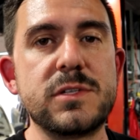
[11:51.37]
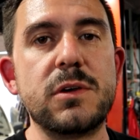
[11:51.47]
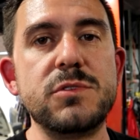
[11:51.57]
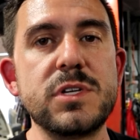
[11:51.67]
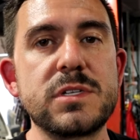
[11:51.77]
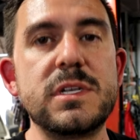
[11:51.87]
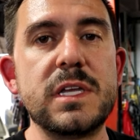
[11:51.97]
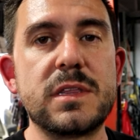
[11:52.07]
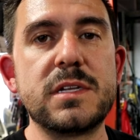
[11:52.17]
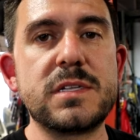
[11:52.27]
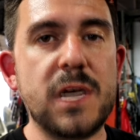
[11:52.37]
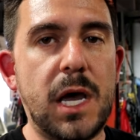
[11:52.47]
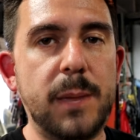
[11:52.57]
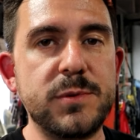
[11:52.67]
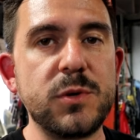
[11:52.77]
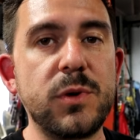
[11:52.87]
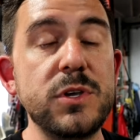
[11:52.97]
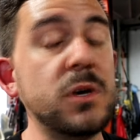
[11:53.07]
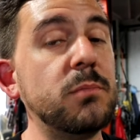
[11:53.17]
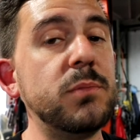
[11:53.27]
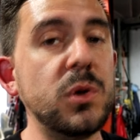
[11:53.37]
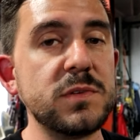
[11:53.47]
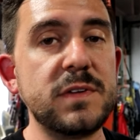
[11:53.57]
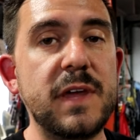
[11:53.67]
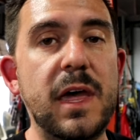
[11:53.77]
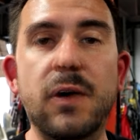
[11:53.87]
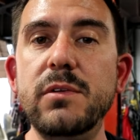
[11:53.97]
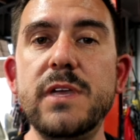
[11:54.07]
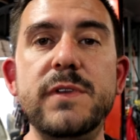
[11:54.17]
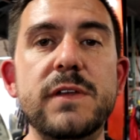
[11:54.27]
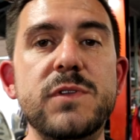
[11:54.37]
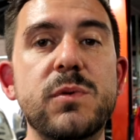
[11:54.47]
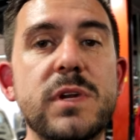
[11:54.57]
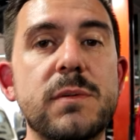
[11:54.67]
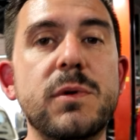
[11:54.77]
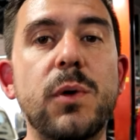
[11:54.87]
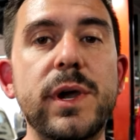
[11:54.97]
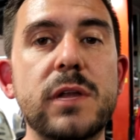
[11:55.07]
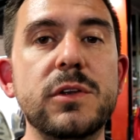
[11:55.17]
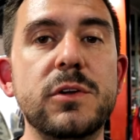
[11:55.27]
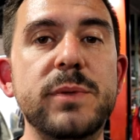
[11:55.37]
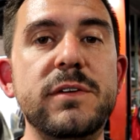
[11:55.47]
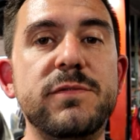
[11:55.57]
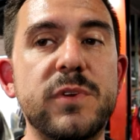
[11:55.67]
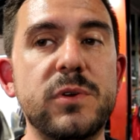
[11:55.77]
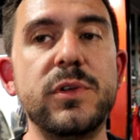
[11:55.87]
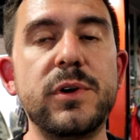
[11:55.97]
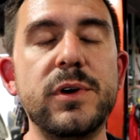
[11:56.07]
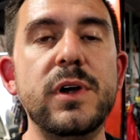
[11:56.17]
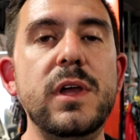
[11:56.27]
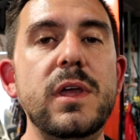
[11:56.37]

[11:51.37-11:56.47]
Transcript: So just get the top to where you can bolt it down, even if you end up going a little bit further